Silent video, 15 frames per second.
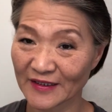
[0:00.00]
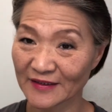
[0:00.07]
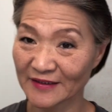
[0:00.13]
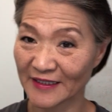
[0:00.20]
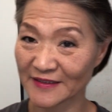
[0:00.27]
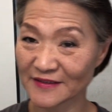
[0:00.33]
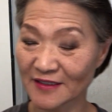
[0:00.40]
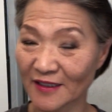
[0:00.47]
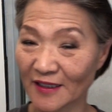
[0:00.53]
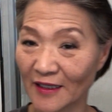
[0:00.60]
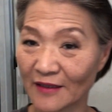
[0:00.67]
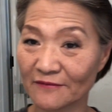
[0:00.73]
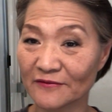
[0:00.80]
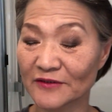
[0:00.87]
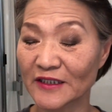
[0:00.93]
later
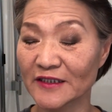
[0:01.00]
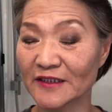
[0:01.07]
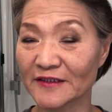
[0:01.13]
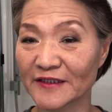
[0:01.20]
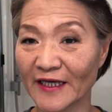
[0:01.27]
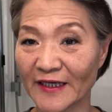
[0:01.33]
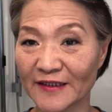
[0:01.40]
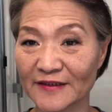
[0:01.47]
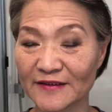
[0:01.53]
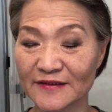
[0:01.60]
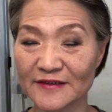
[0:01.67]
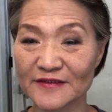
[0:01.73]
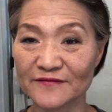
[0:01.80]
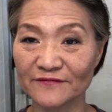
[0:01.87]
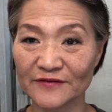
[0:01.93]
I will connect
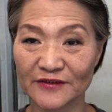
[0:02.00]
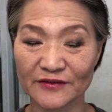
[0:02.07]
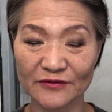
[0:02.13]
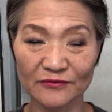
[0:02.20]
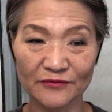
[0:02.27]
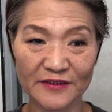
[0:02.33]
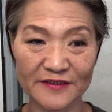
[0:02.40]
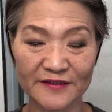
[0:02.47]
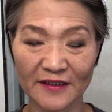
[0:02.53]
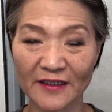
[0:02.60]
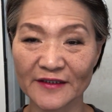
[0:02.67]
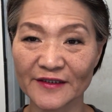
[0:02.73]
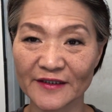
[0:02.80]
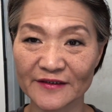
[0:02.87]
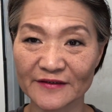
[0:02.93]
this video with
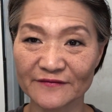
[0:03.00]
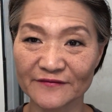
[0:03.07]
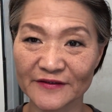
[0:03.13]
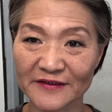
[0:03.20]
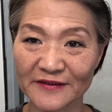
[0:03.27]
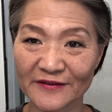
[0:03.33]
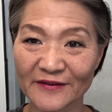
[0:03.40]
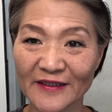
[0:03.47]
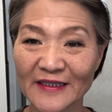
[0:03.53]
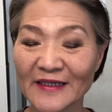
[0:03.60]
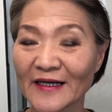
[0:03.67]
another video.